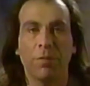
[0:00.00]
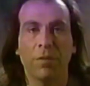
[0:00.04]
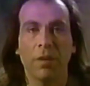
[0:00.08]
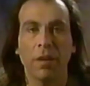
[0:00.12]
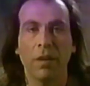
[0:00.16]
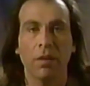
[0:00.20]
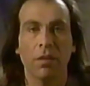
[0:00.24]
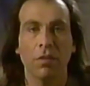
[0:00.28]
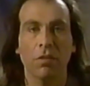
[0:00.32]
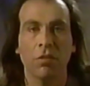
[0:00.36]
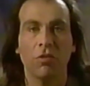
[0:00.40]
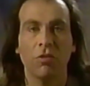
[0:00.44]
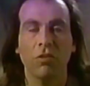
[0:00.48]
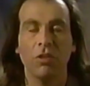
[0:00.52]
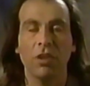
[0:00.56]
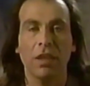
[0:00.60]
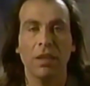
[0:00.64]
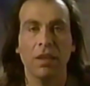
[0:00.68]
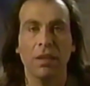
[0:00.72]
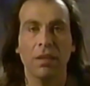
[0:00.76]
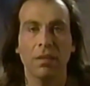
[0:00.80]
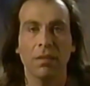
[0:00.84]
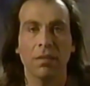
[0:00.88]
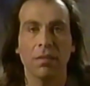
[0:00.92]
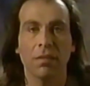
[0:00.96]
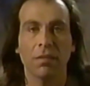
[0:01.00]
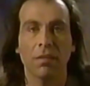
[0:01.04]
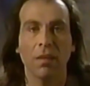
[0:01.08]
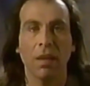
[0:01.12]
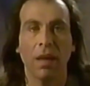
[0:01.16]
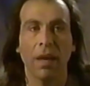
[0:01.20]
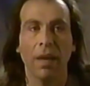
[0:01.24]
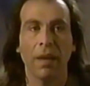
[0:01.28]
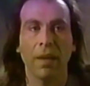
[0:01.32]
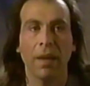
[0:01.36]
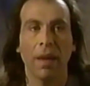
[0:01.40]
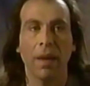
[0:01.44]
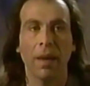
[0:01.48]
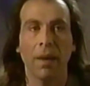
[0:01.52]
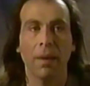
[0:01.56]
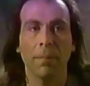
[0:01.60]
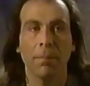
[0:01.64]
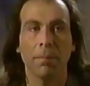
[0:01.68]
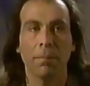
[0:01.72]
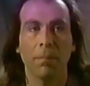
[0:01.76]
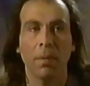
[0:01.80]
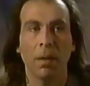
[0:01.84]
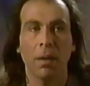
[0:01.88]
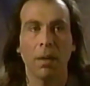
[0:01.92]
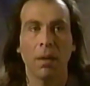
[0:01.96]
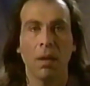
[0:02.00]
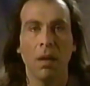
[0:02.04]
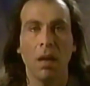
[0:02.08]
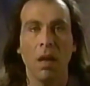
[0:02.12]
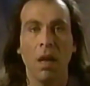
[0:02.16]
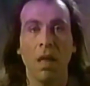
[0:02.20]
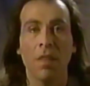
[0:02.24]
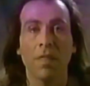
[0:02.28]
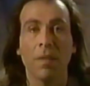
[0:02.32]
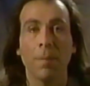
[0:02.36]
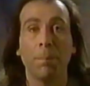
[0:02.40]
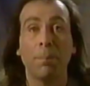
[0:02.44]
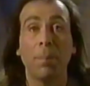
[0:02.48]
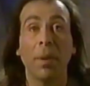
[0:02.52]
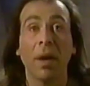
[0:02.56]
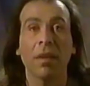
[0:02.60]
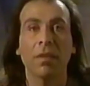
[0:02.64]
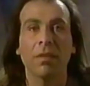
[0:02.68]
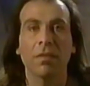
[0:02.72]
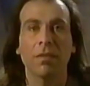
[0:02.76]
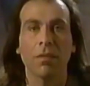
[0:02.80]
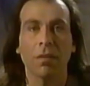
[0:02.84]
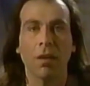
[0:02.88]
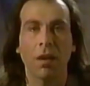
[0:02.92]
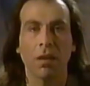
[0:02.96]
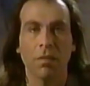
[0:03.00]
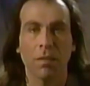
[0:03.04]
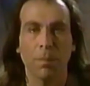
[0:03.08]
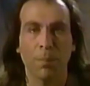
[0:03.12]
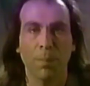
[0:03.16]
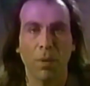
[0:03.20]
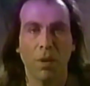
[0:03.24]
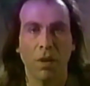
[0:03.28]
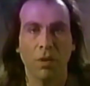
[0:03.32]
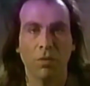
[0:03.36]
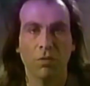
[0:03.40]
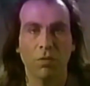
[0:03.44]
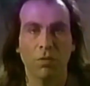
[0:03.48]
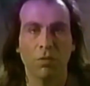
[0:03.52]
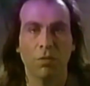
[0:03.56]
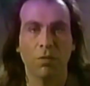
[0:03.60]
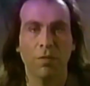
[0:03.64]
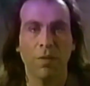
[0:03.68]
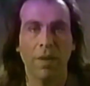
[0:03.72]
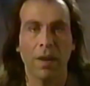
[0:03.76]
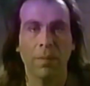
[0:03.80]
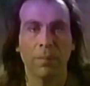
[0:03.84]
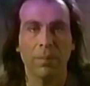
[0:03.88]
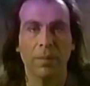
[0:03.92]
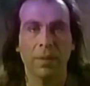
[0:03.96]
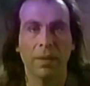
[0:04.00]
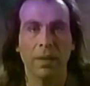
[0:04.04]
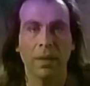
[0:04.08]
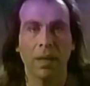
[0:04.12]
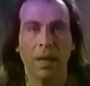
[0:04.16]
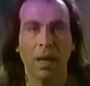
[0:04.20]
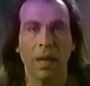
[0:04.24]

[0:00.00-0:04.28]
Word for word: flared jeans. I am uh, the bus on the Partridge Family.